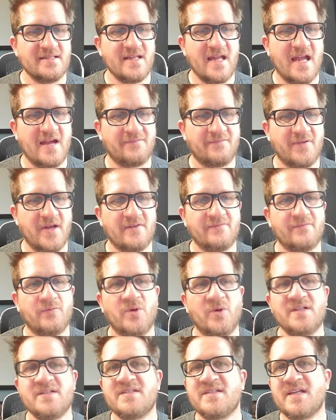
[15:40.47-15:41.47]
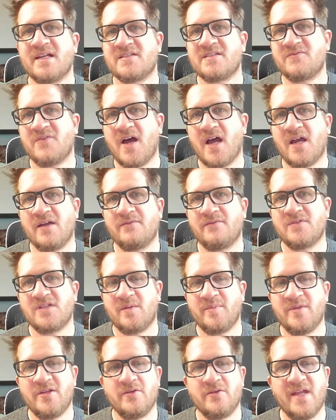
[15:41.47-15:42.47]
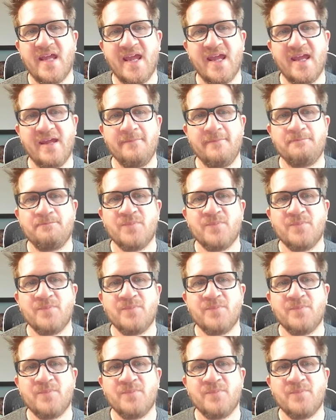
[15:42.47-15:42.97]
FF165WK